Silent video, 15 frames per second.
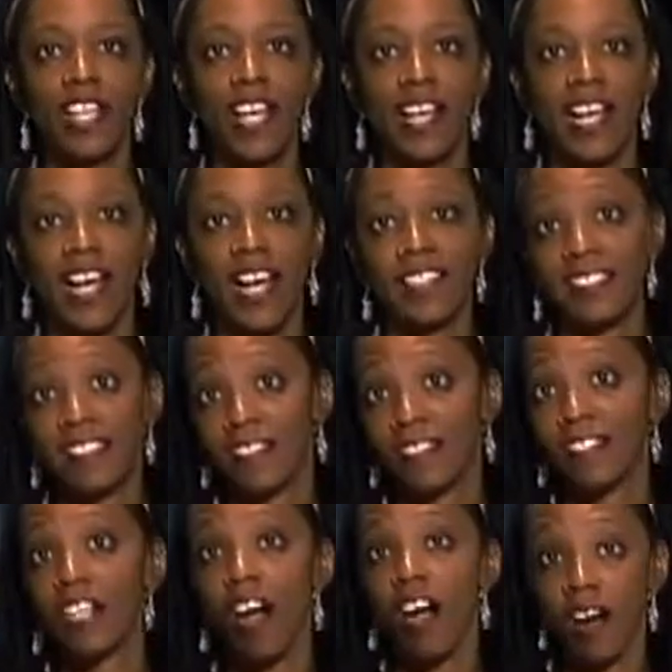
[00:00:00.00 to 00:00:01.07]

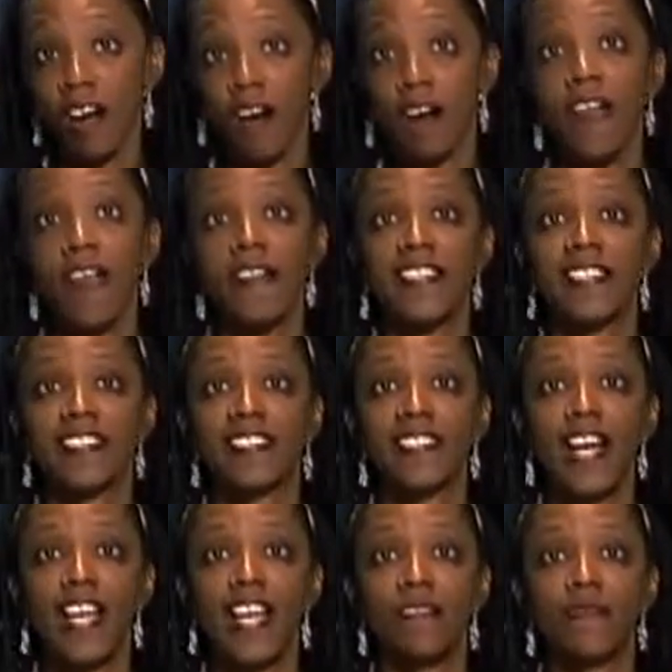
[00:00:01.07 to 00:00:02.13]
Chhattisgarh, the
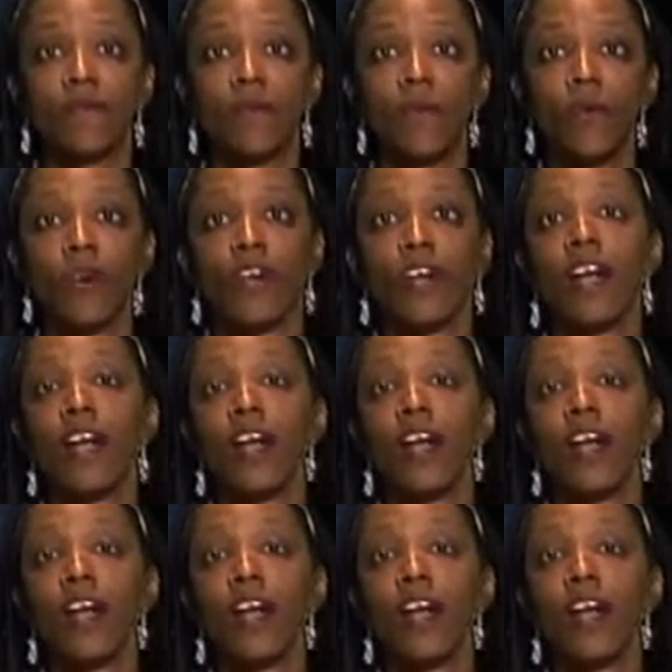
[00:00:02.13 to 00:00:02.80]
site for